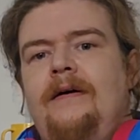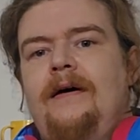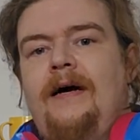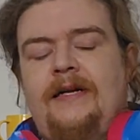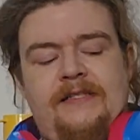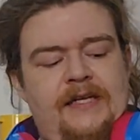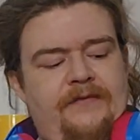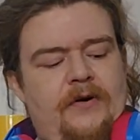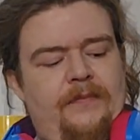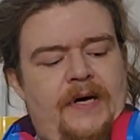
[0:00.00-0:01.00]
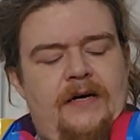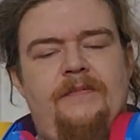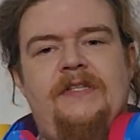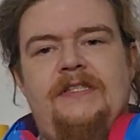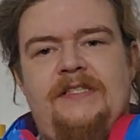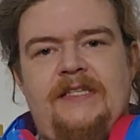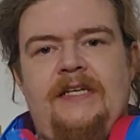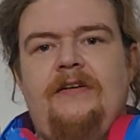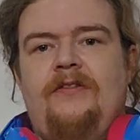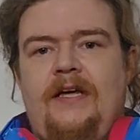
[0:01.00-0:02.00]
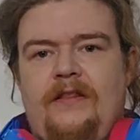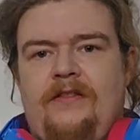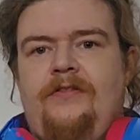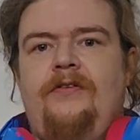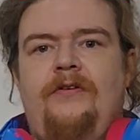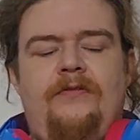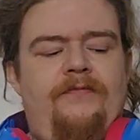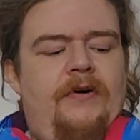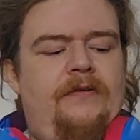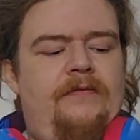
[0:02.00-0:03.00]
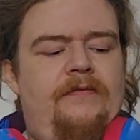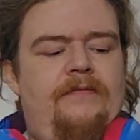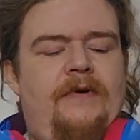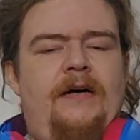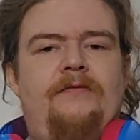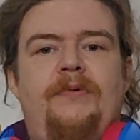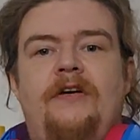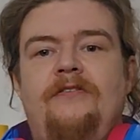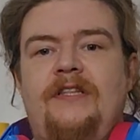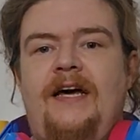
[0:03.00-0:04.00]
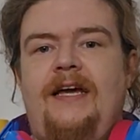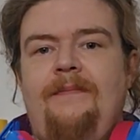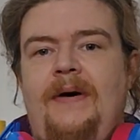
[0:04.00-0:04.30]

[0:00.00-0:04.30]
And instead of going back up to the C on that 3rd round, we go to that A